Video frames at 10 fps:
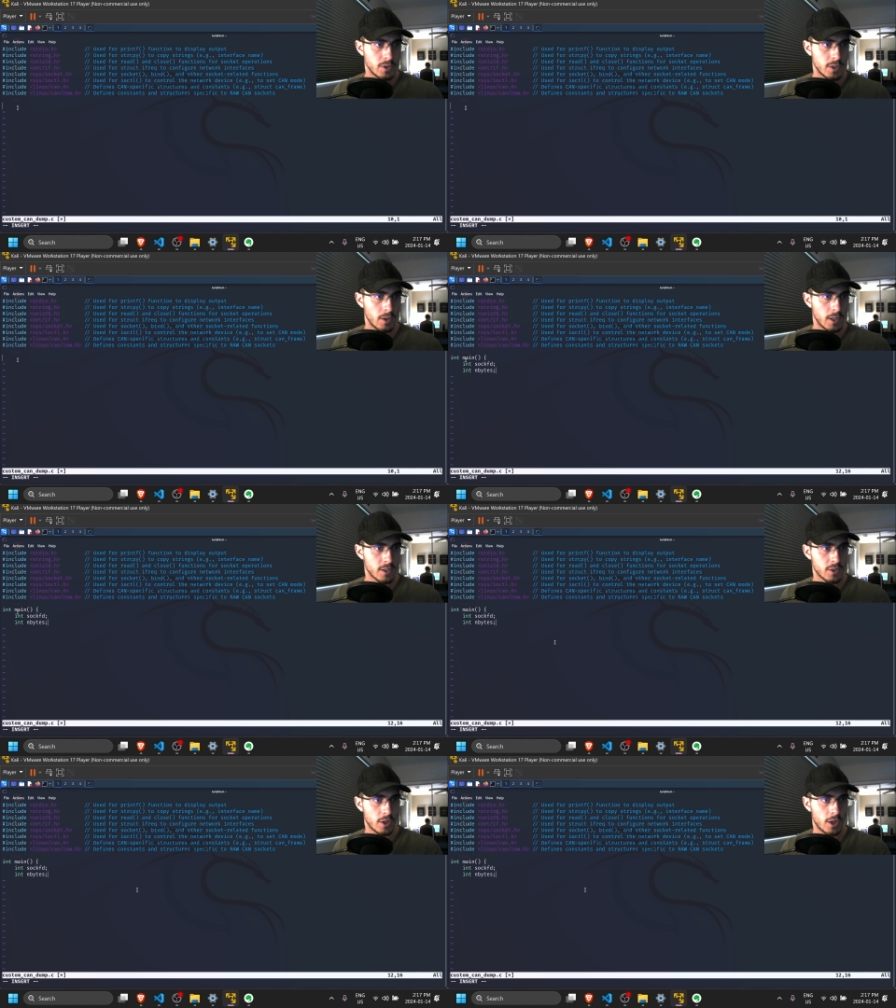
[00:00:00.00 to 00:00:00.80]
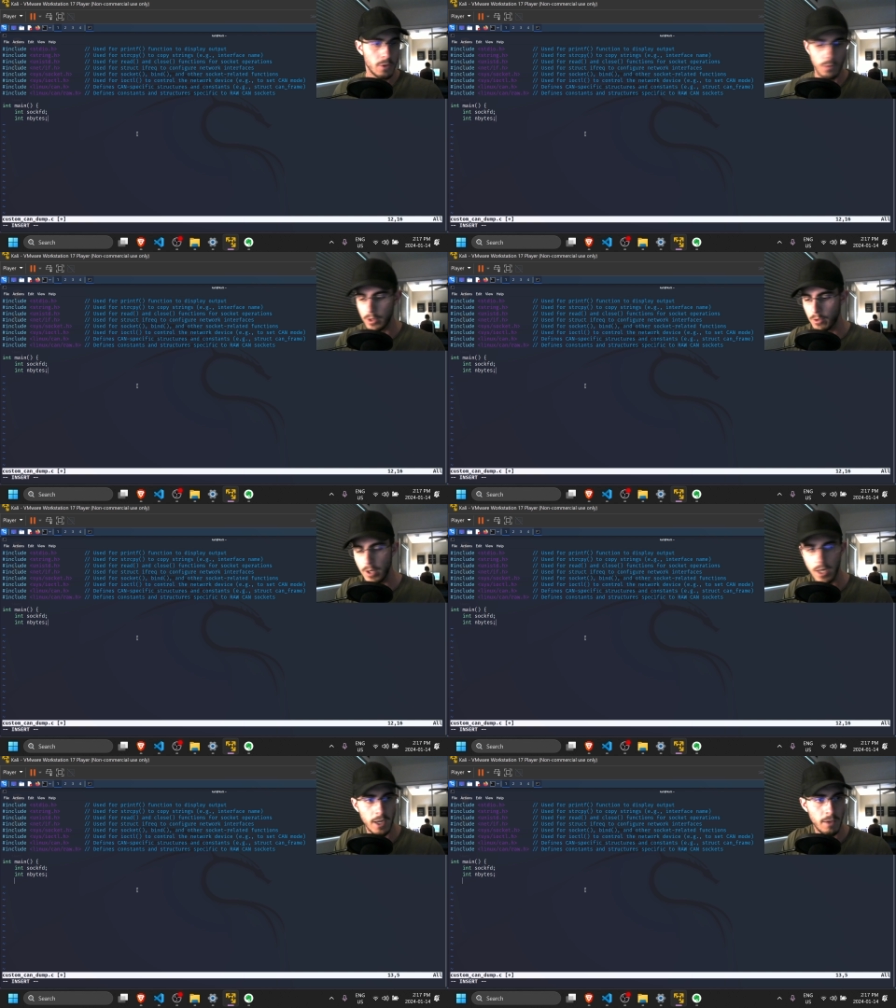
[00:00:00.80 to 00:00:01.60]
So let's start with
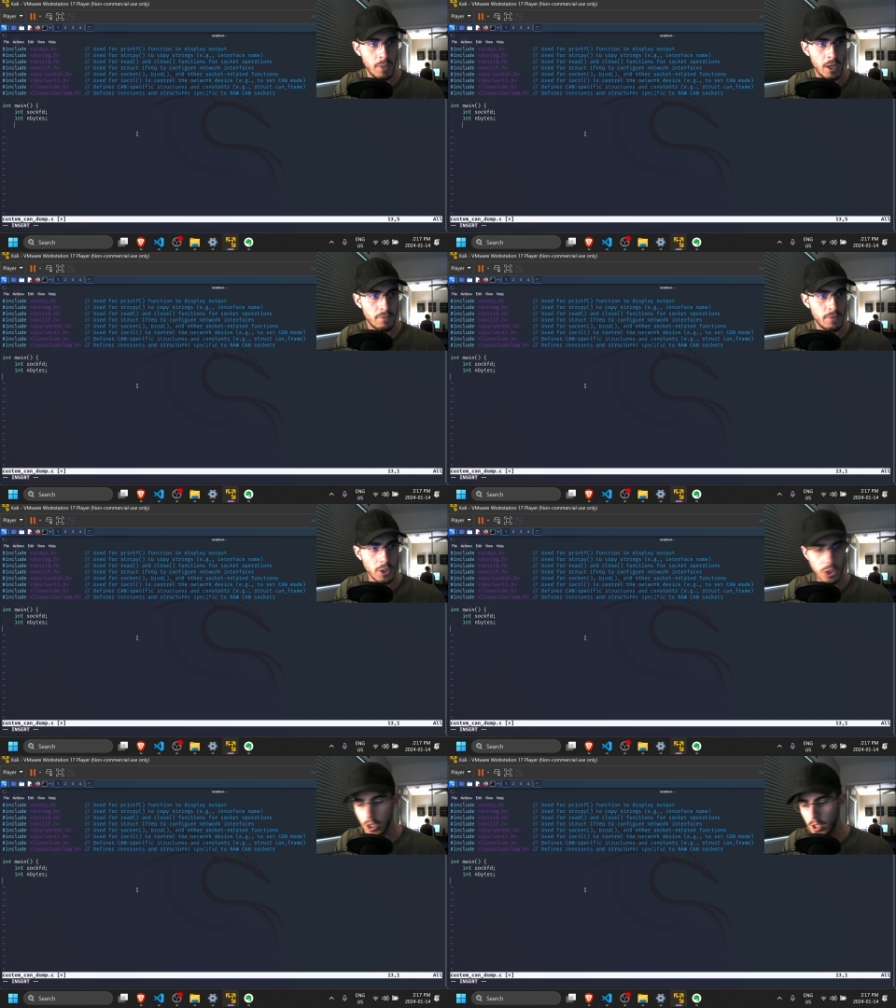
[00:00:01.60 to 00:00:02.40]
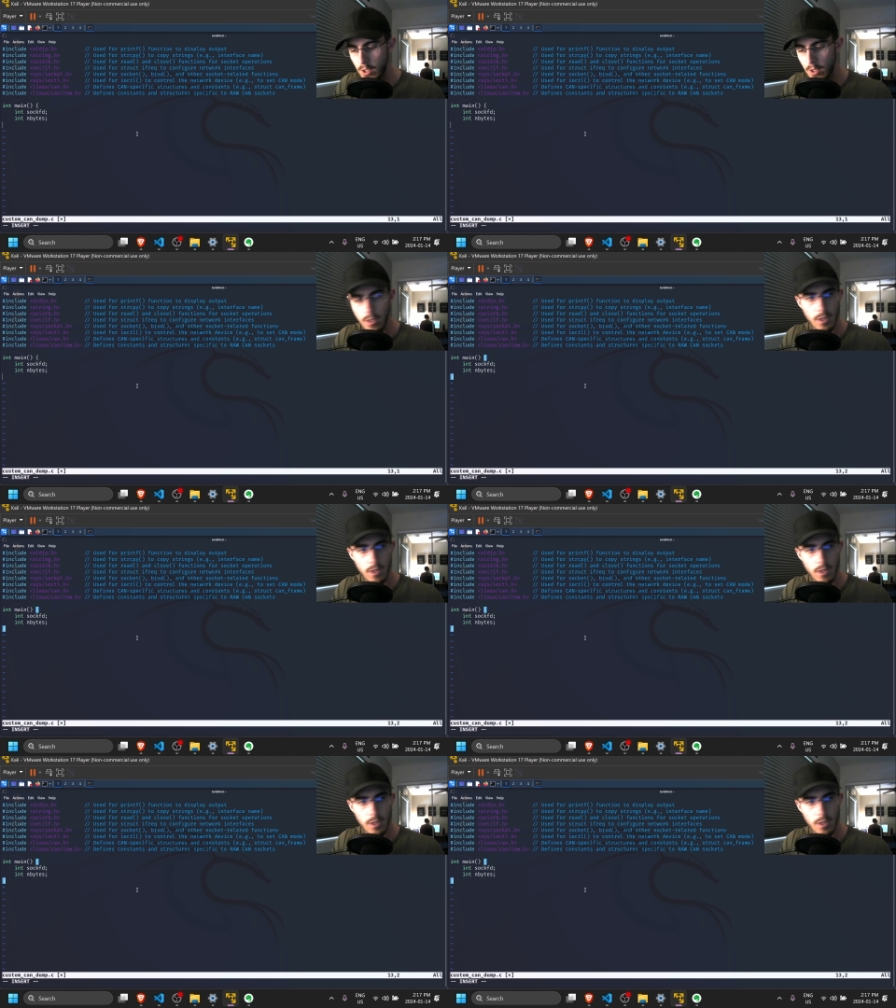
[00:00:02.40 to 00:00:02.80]
creating a main function.